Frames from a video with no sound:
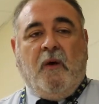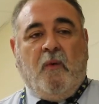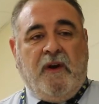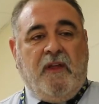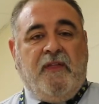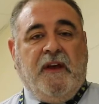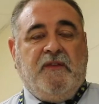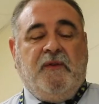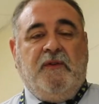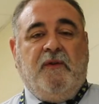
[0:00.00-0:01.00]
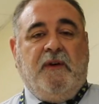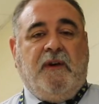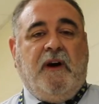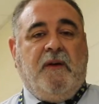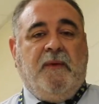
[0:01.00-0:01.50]
one of the things we do
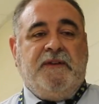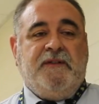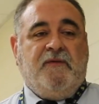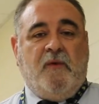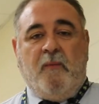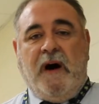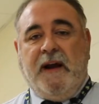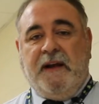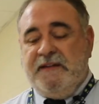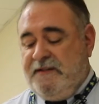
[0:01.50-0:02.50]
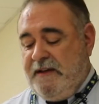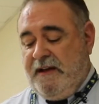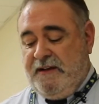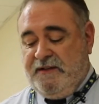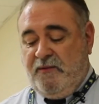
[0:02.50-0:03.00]
in automation and robotics
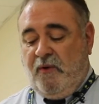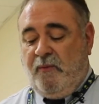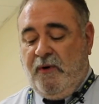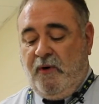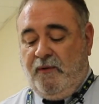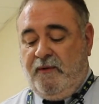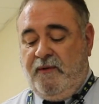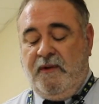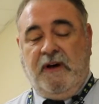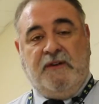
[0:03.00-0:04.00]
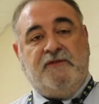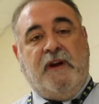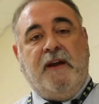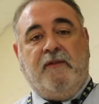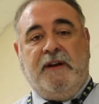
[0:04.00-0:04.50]
is we'll build uh,
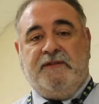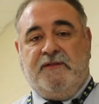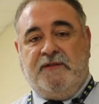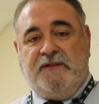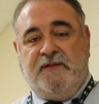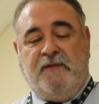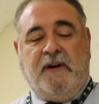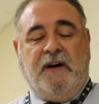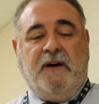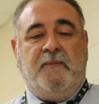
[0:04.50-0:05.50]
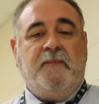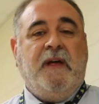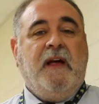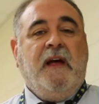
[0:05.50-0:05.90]
drag racers um,